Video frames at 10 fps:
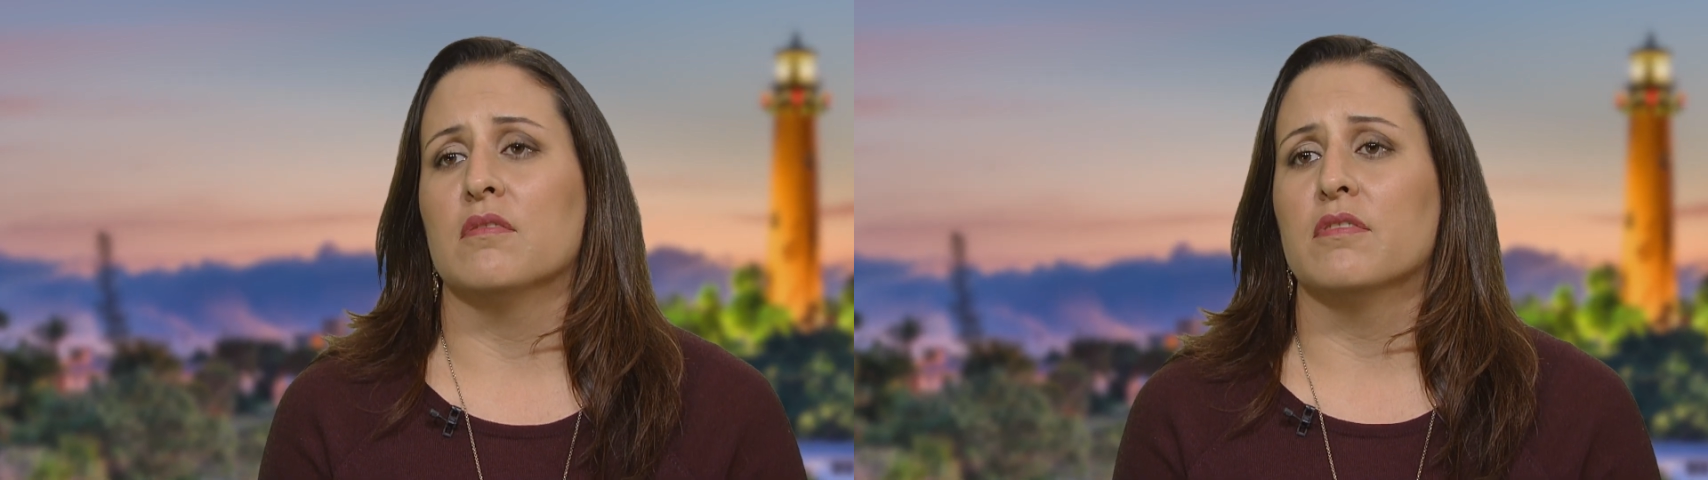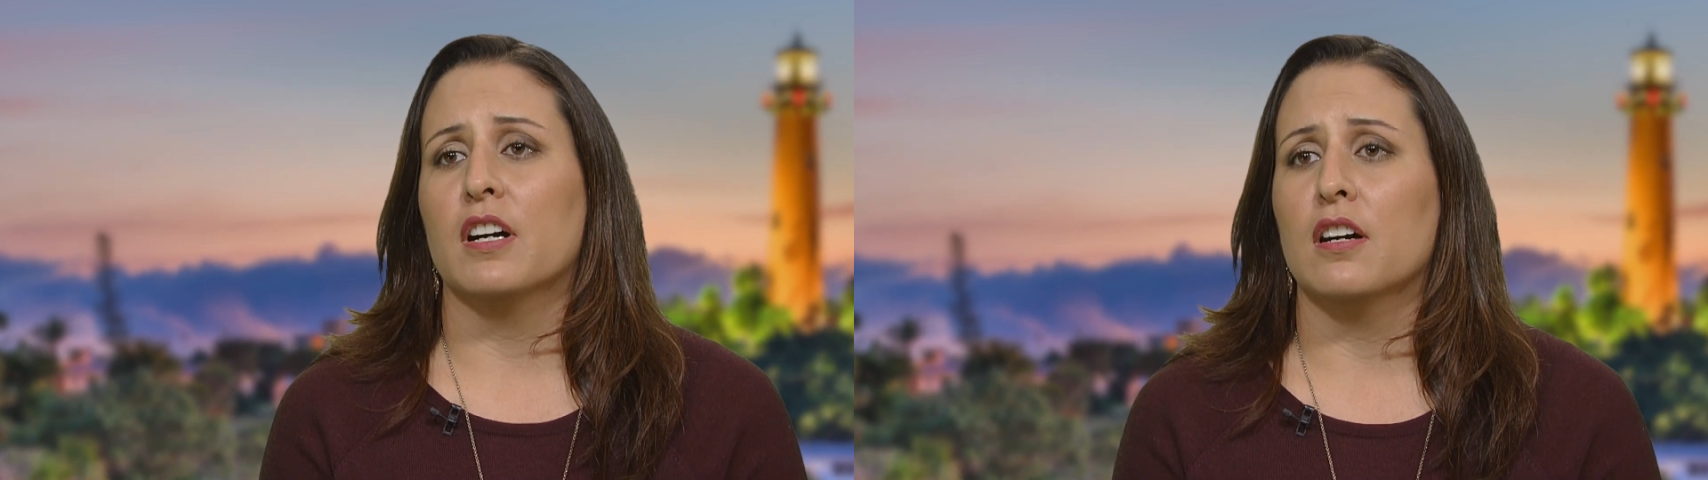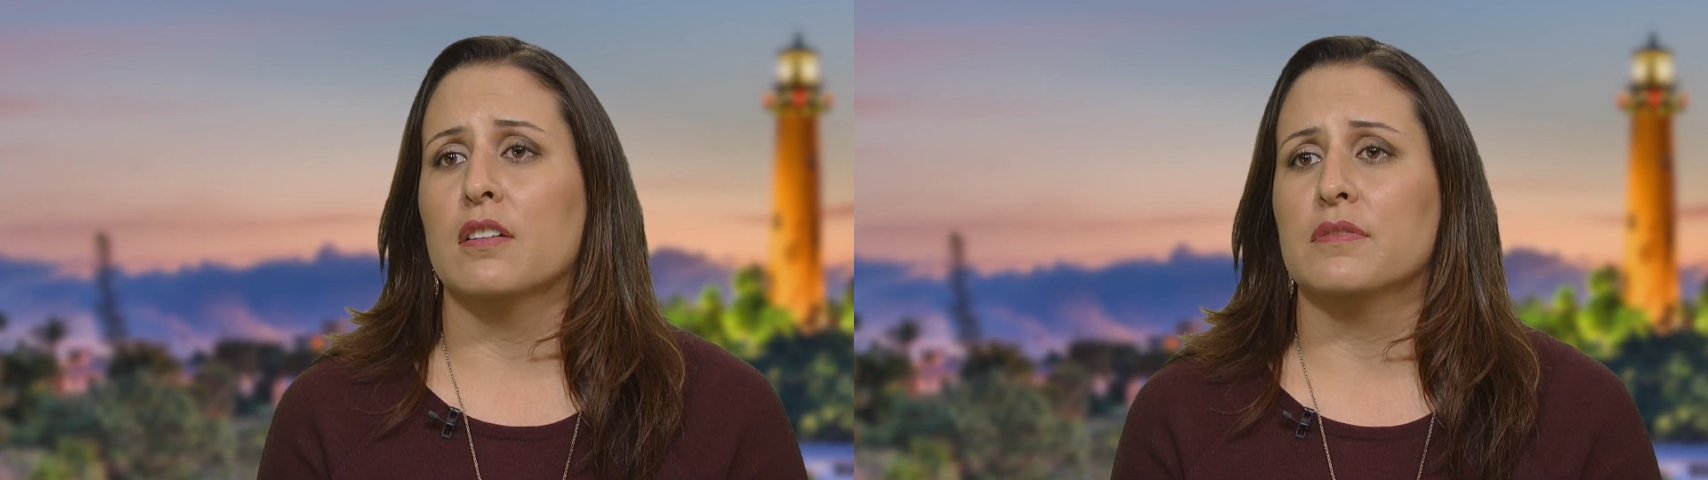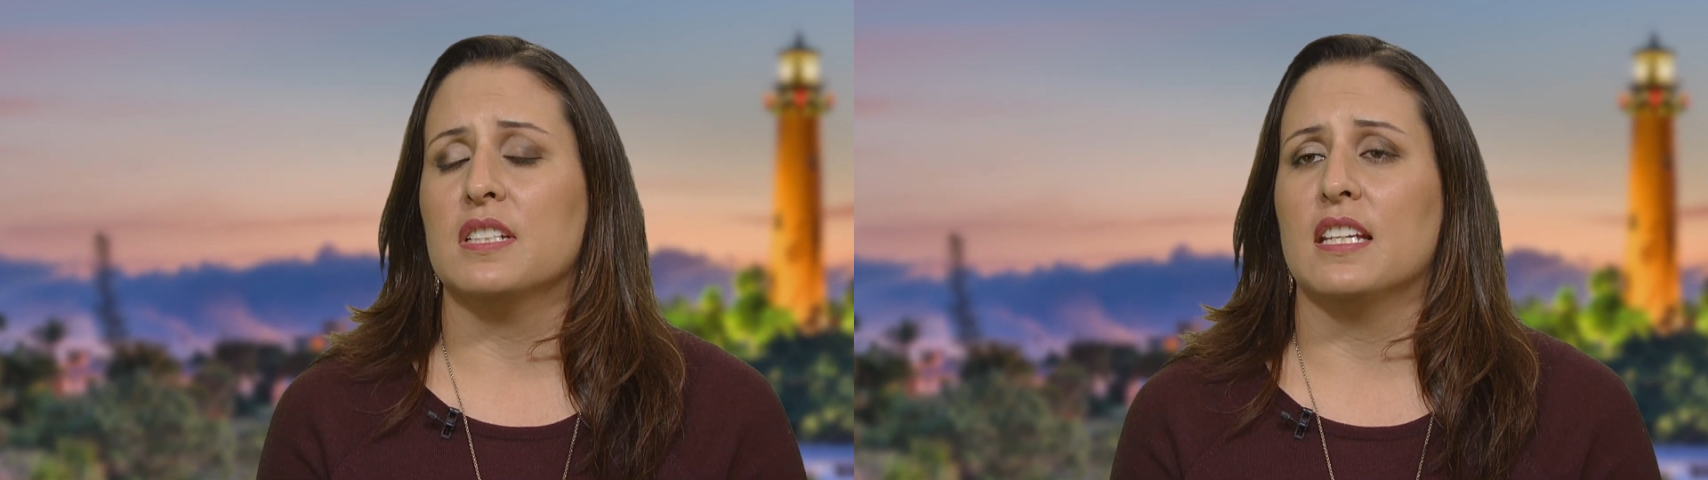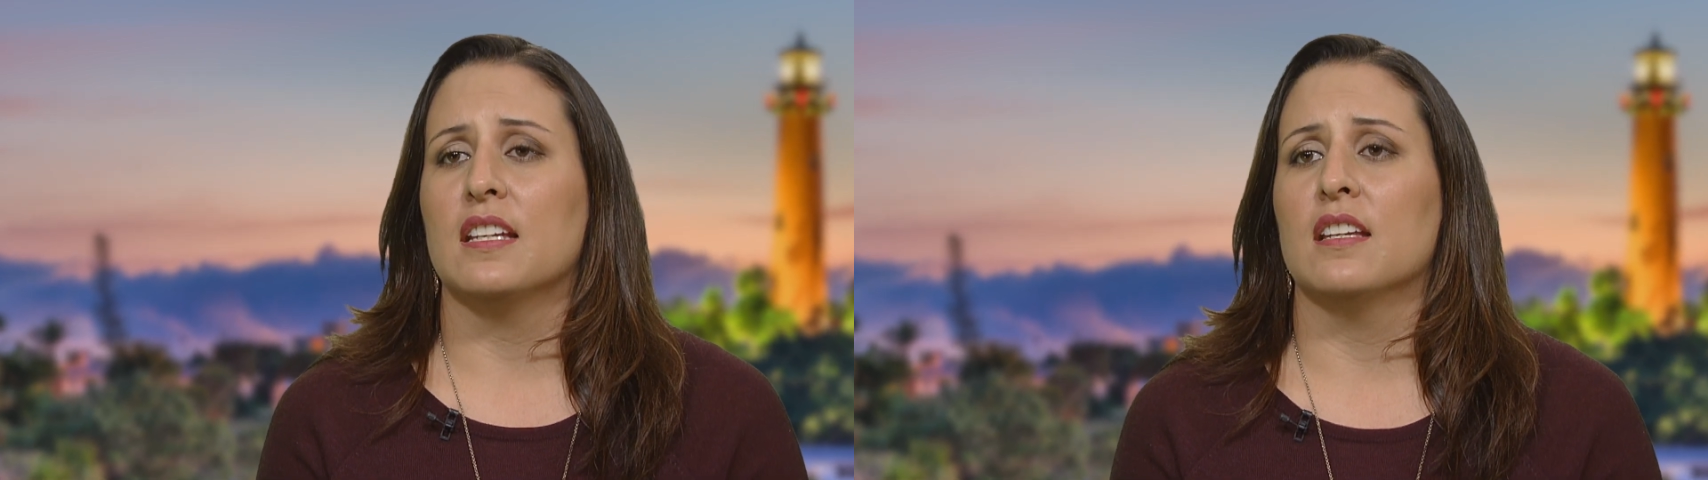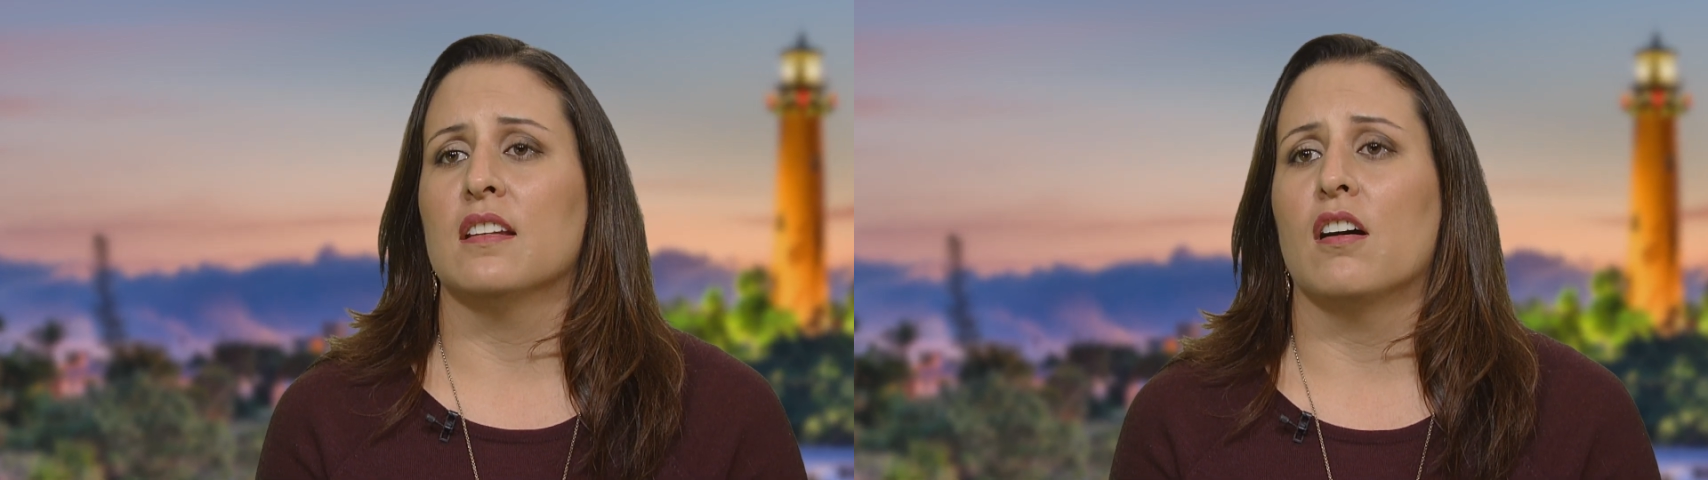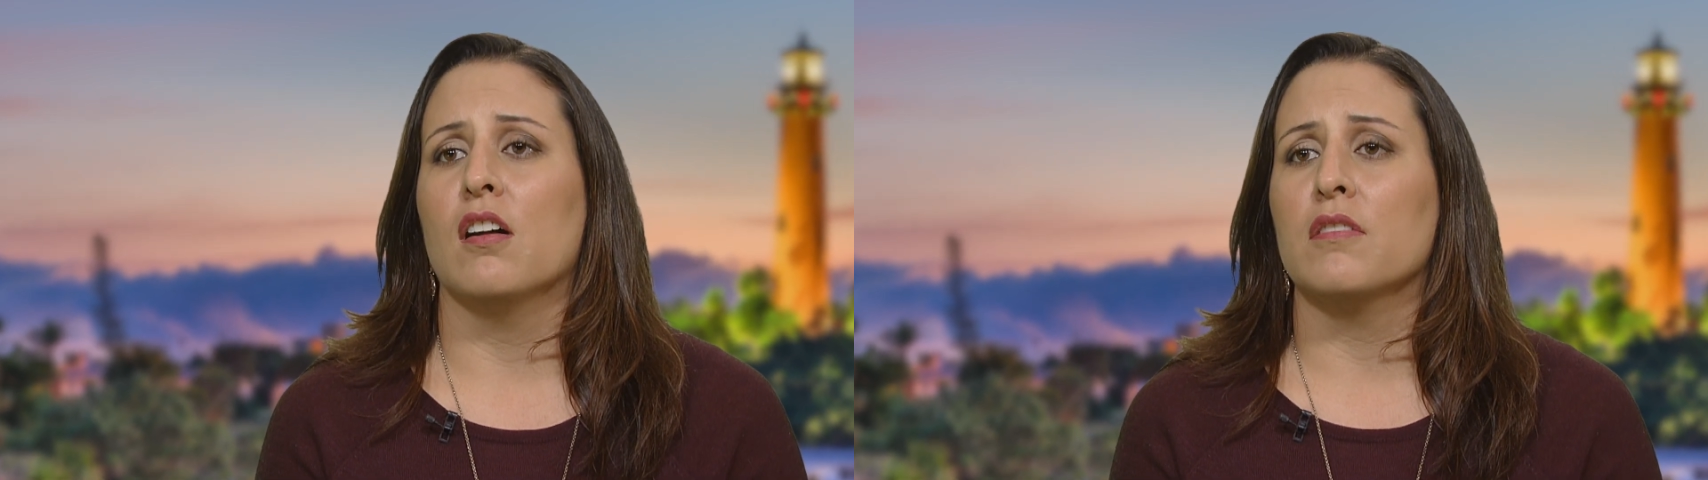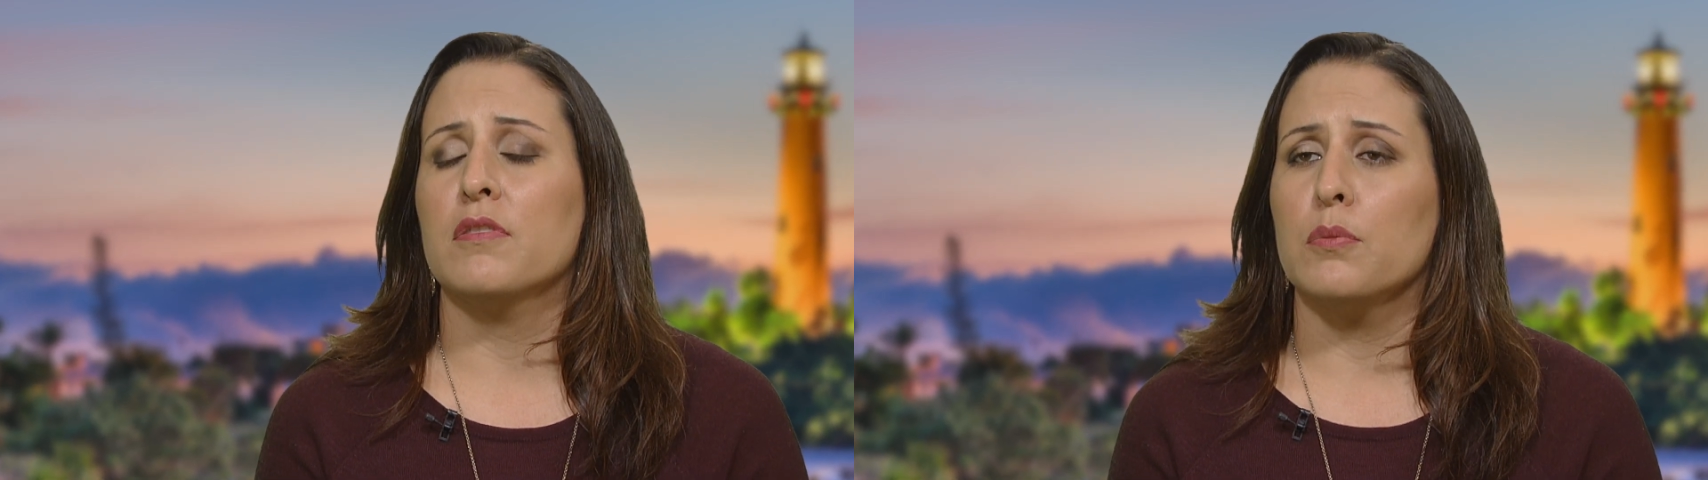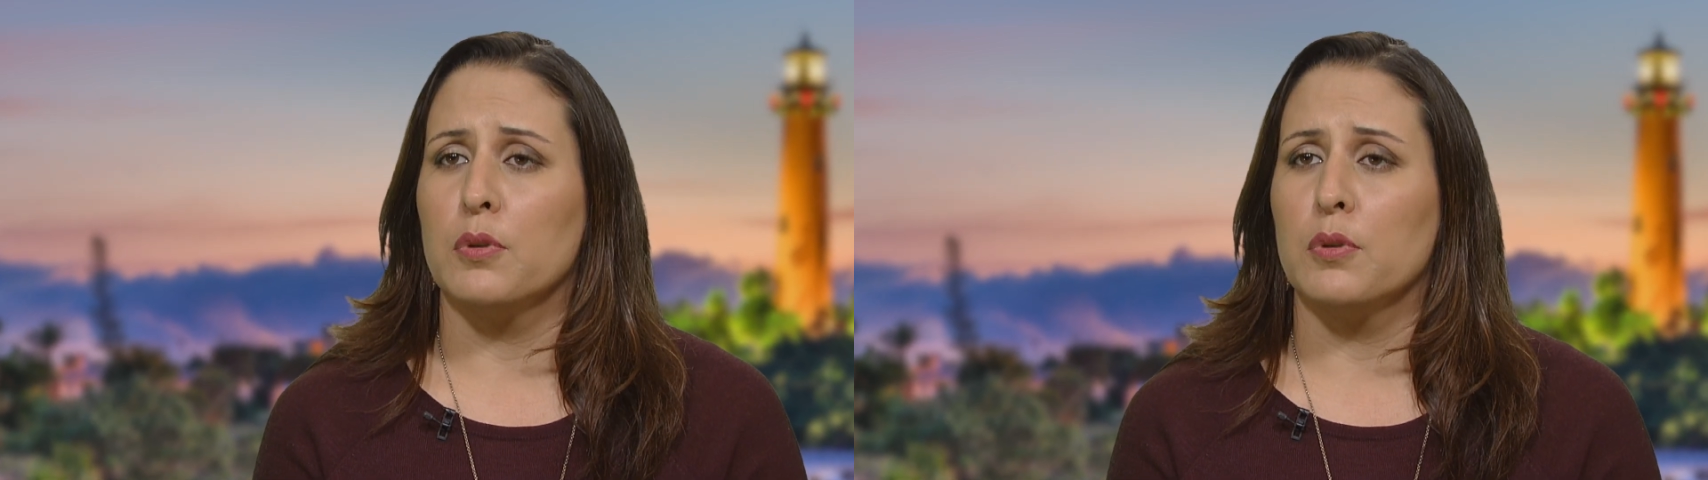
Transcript: involved in all of